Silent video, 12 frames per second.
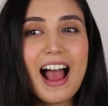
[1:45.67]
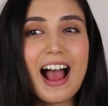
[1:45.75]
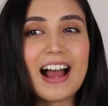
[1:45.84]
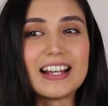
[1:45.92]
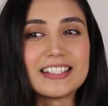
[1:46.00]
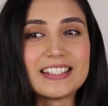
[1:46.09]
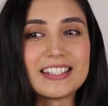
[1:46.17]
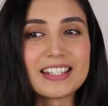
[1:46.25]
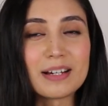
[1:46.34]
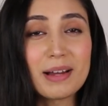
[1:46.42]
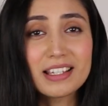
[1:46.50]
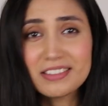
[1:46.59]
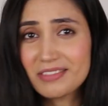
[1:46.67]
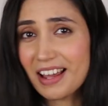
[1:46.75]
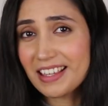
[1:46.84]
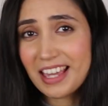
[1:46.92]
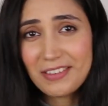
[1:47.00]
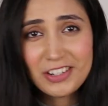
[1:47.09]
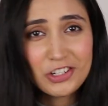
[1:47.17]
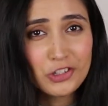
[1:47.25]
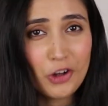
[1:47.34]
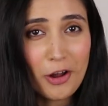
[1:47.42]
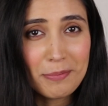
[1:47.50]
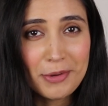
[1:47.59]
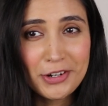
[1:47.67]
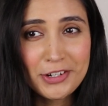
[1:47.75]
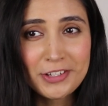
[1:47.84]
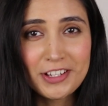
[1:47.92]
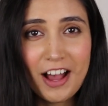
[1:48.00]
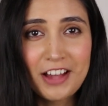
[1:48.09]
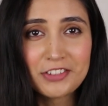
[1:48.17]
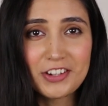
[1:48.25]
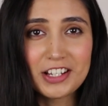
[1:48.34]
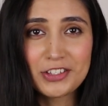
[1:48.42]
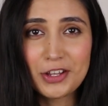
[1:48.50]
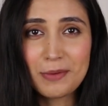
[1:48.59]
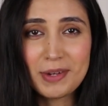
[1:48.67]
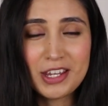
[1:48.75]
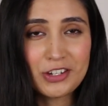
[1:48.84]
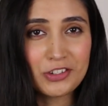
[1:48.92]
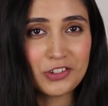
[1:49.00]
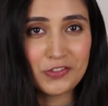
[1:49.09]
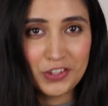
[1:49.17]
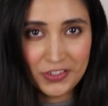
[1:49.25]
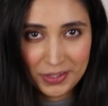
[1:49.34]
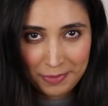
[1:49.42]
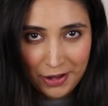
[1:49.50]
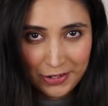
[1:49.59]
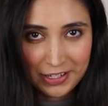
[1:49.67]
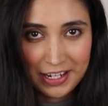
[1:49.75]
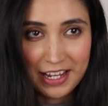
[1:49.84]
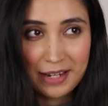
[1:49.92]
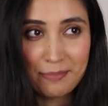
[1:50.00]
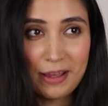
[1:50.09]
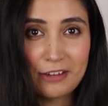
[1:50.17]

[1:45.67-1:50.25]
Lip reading: And I gave it a shot because I'd read so many good reviews about it.